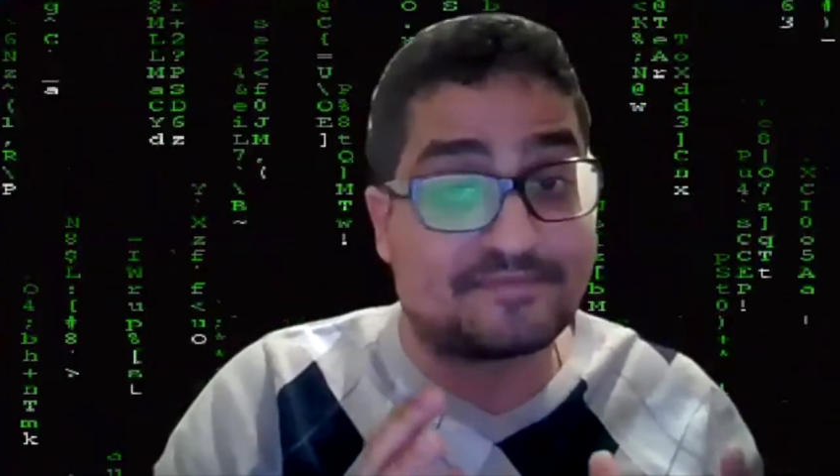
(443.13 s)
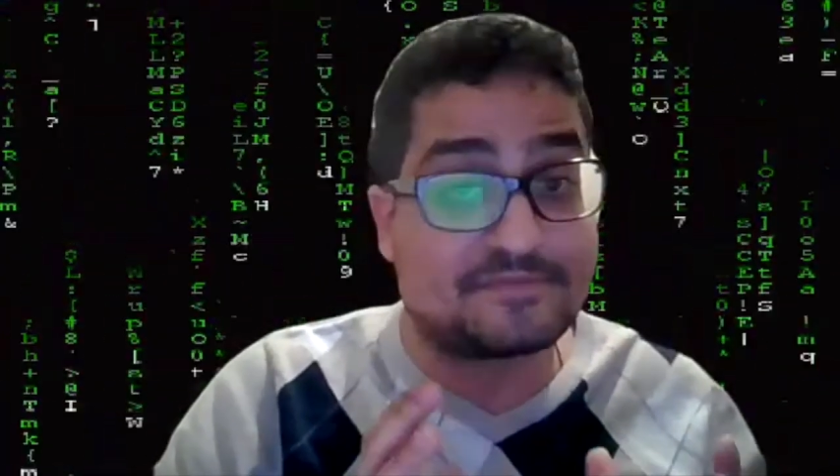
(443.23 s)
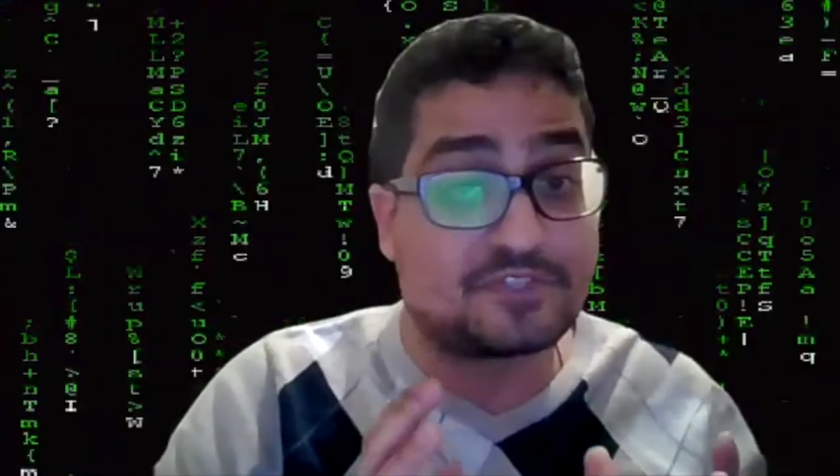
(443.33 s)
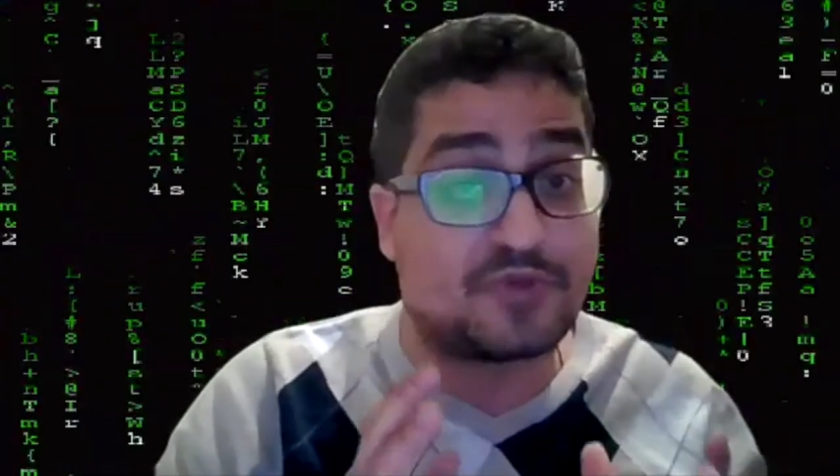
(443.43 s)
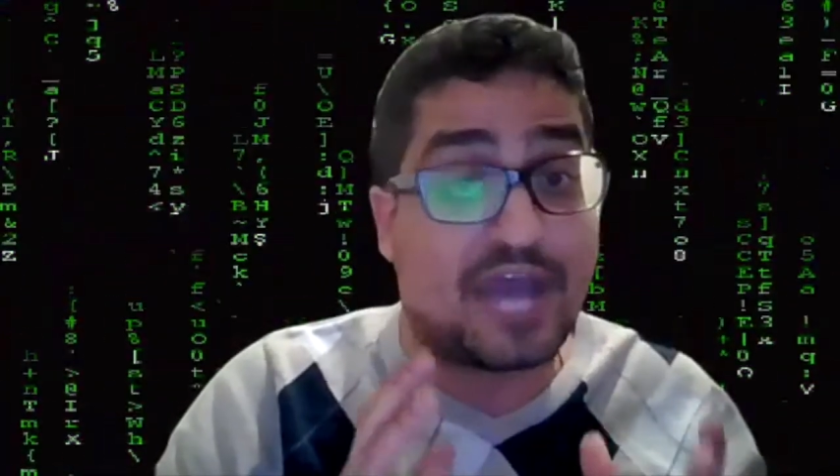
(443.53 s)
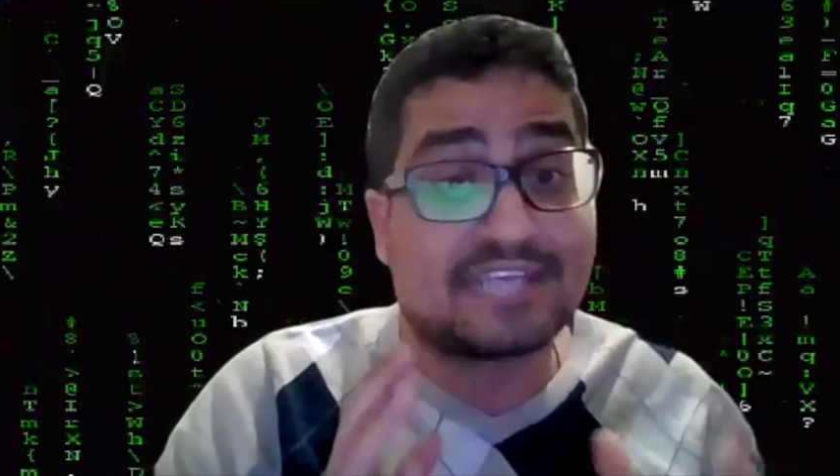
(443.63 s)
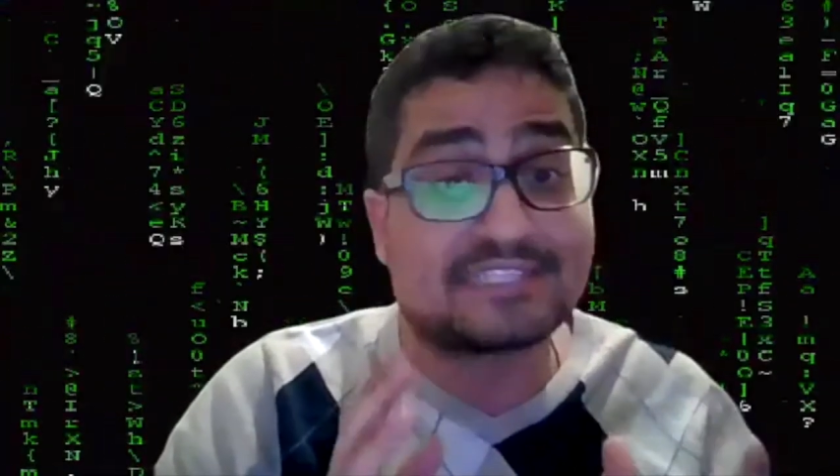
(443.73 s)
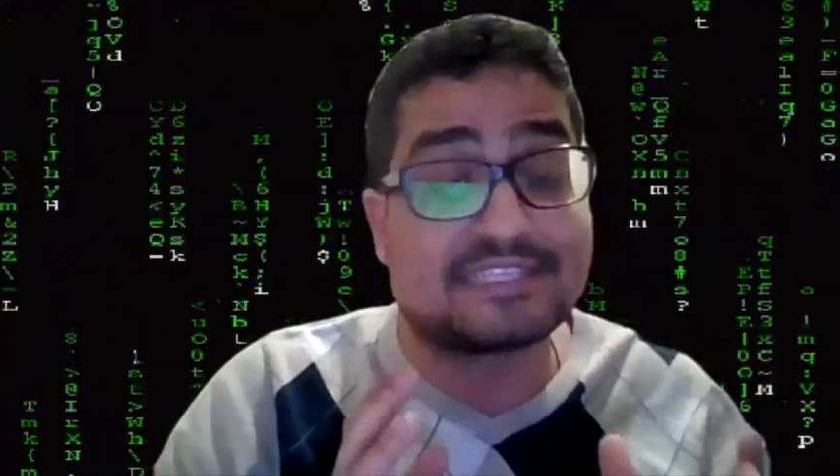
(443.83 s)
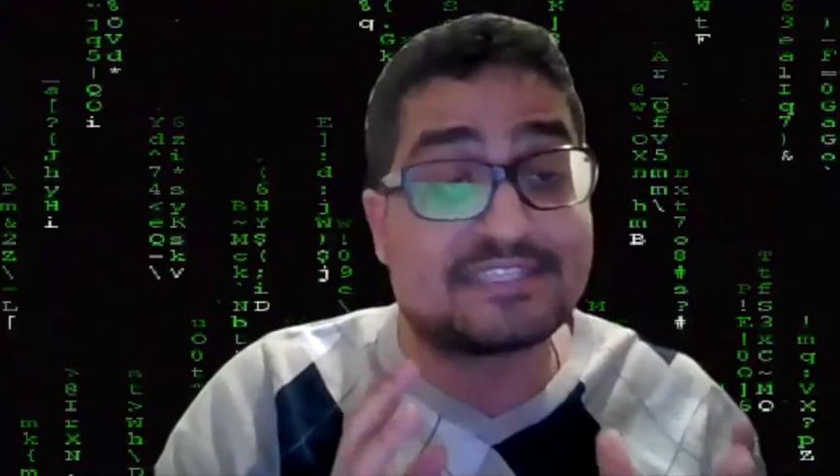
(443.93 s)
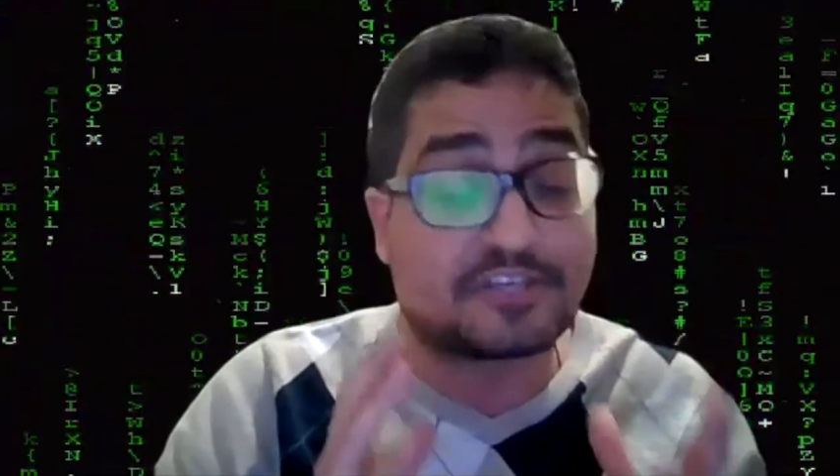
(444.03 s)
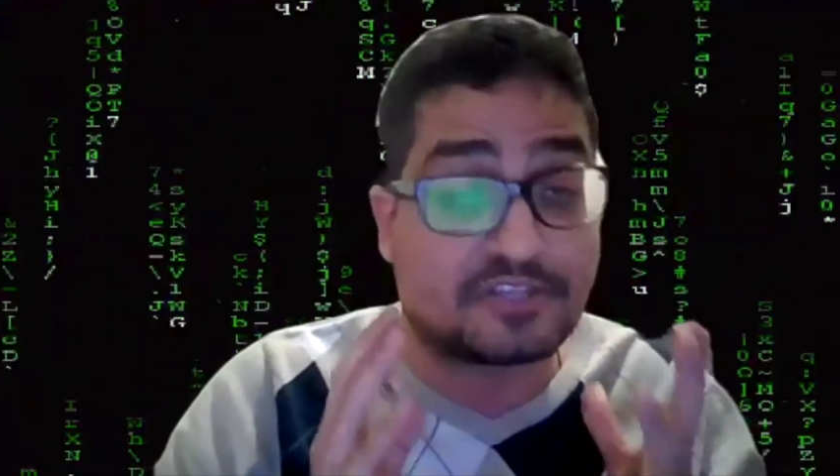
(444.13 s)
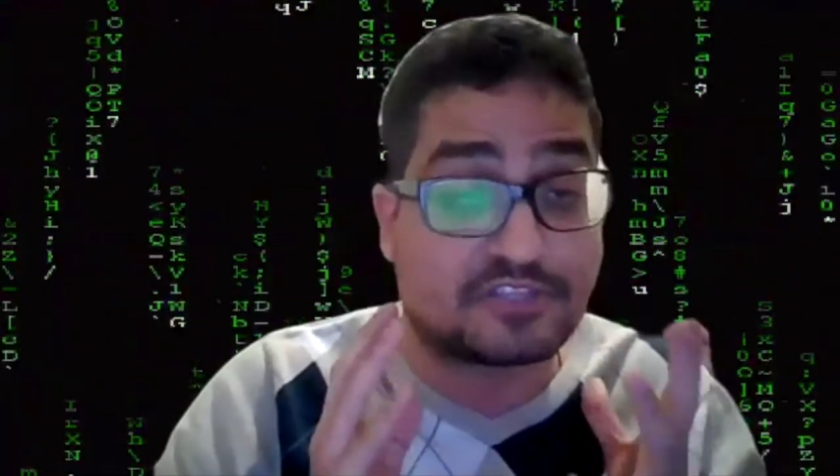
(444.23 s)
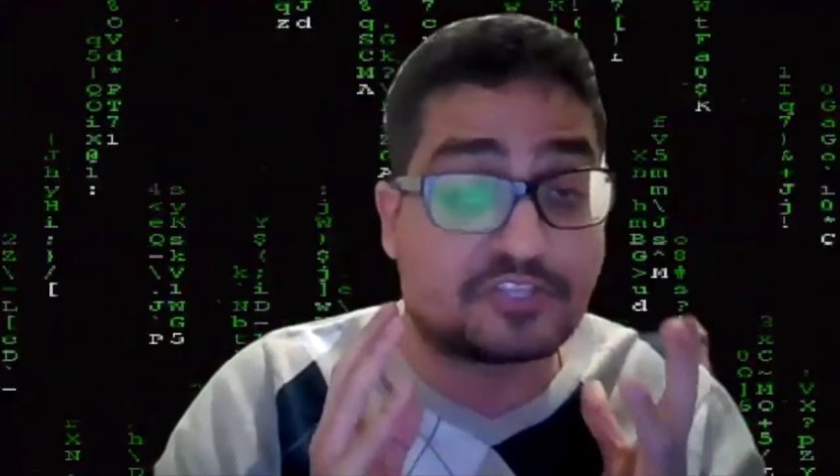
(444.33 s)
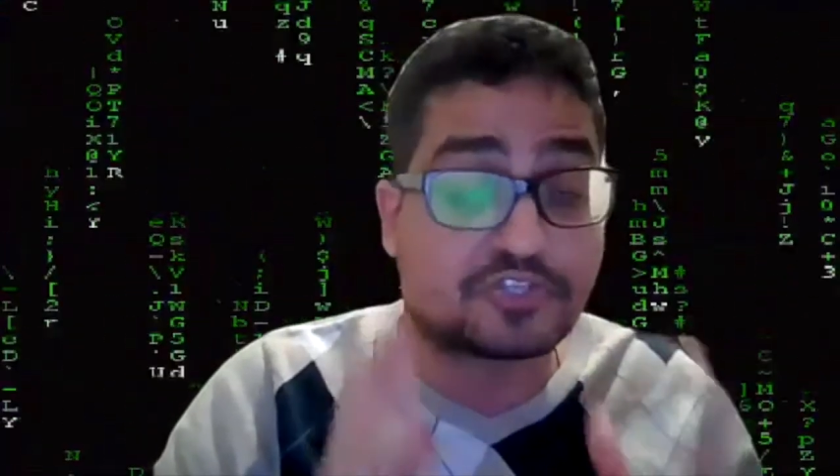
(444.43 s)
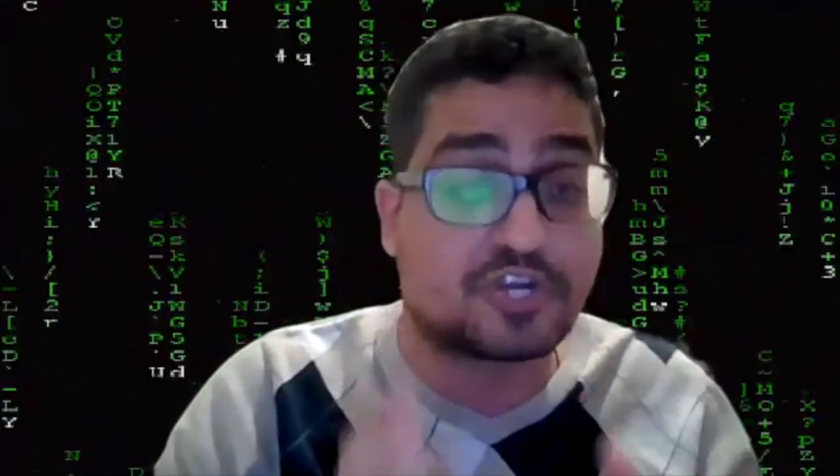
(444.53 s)
to ask the
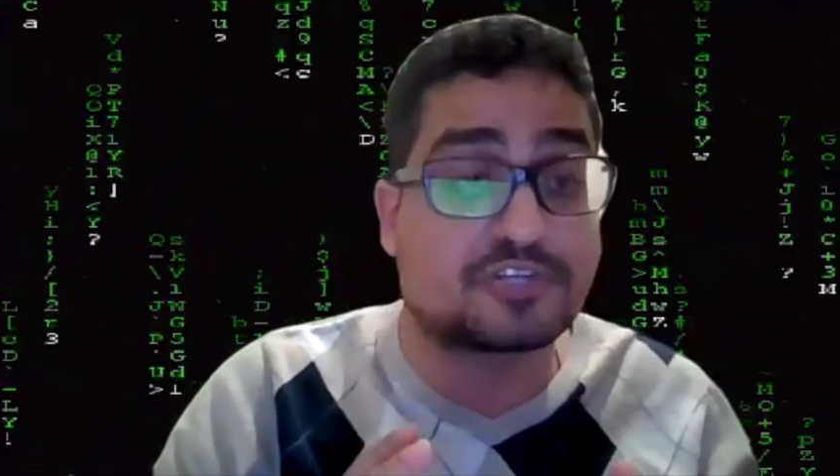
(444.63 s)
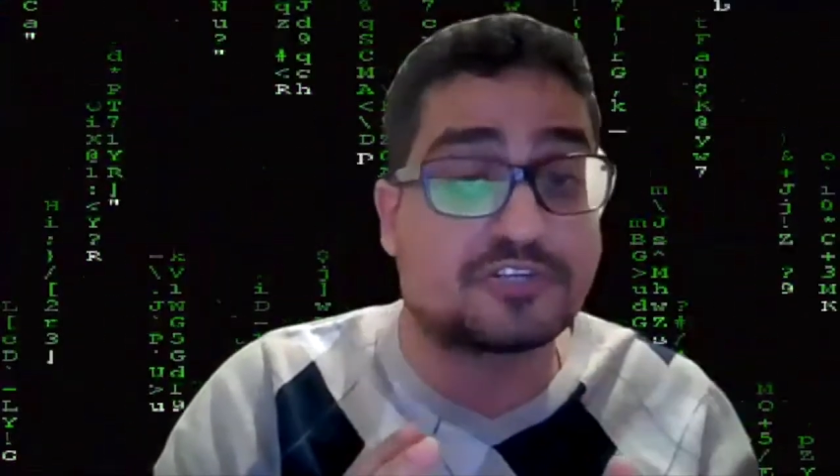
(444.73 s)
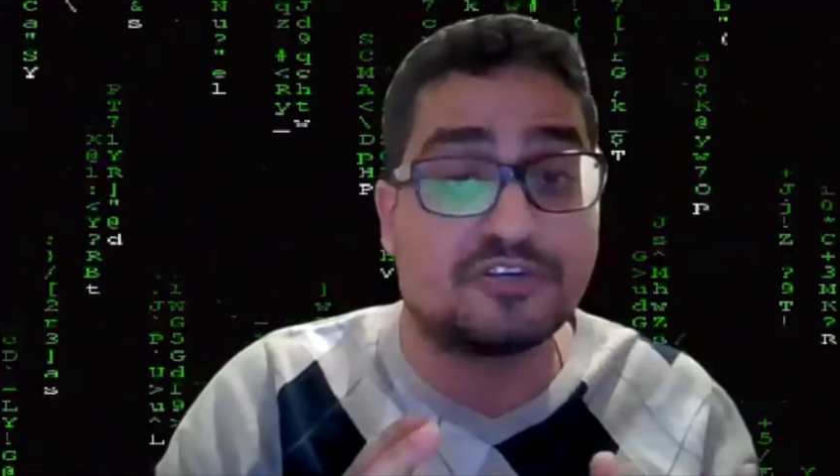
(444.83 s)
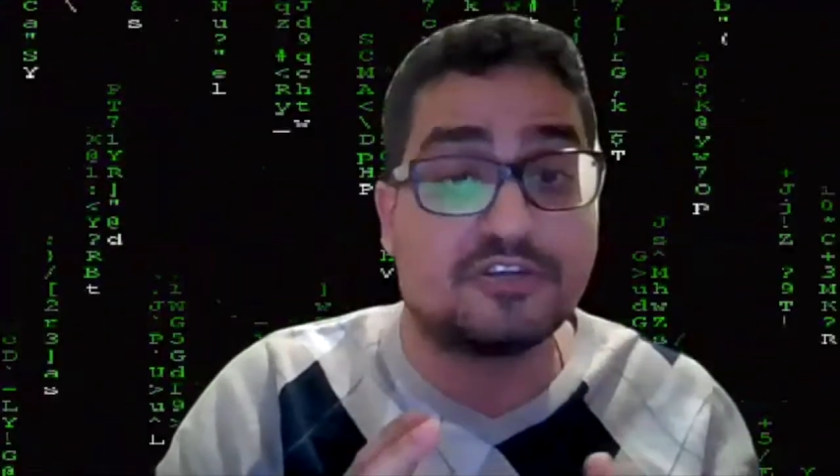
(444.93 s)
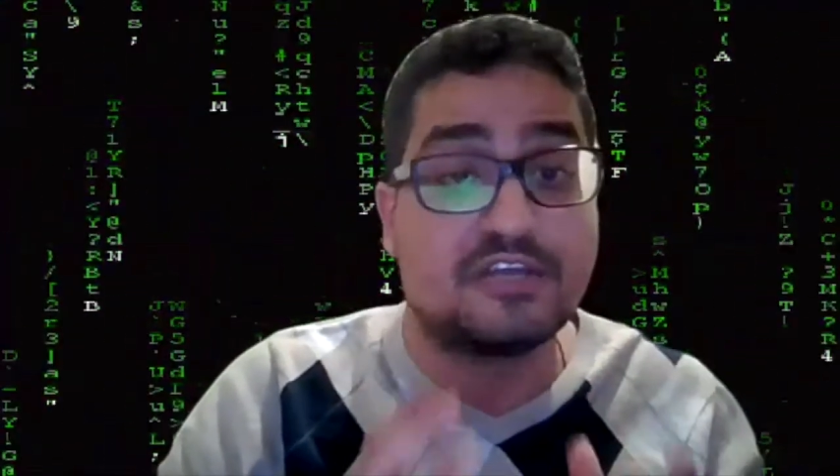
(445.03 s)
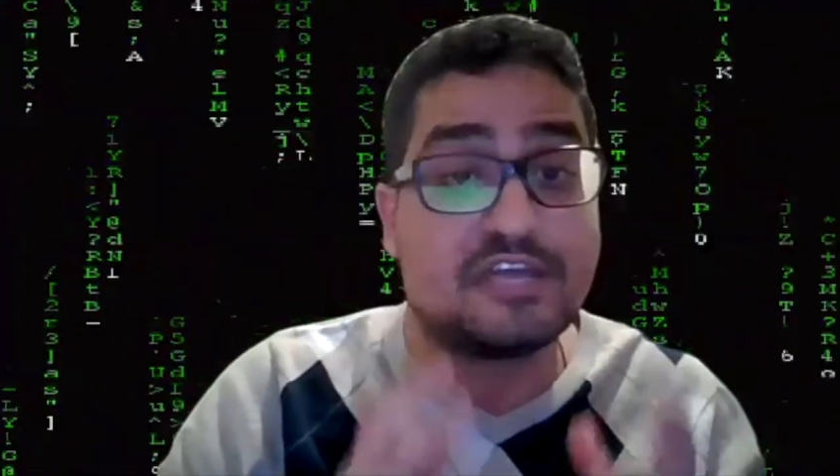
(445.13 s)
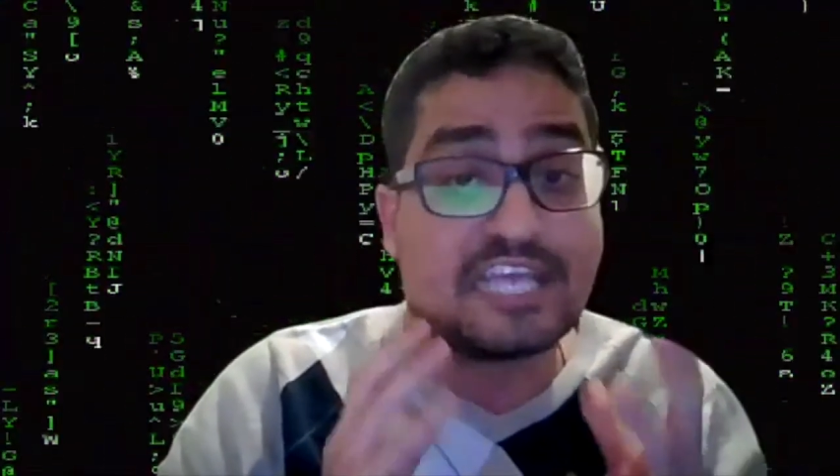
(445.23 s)
instructor